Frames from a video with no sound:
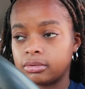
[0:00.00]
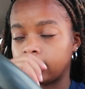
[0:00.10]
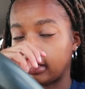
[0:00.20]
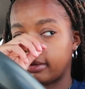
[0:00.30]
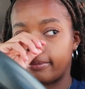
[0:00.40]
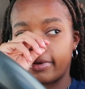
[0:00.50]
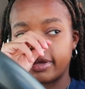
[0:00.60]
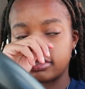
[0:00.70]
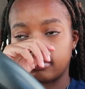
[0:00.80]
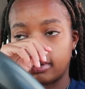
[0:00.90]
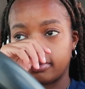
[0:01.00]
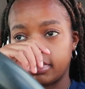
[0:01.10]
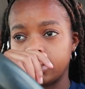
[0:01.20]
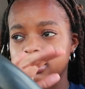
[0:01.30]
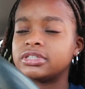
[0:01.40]
So when I got back to my
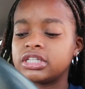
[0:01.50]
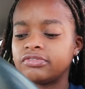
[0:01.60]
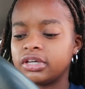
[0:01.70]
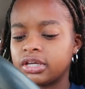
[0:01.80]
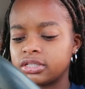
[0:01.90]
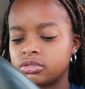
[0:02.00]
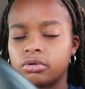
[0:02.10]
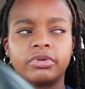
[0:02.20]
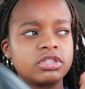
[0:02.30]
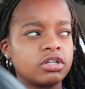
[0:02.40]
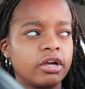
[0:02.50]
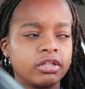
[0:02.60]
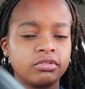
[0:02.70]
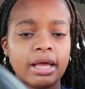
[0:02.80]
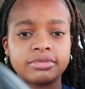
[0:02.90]
place, went to CVS or went to
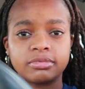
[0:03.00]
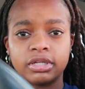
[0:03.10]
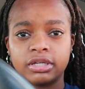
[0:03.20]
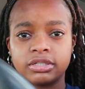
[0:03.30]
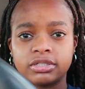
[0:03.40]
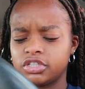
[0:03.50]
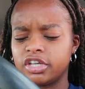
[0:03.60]
Target to grab some things,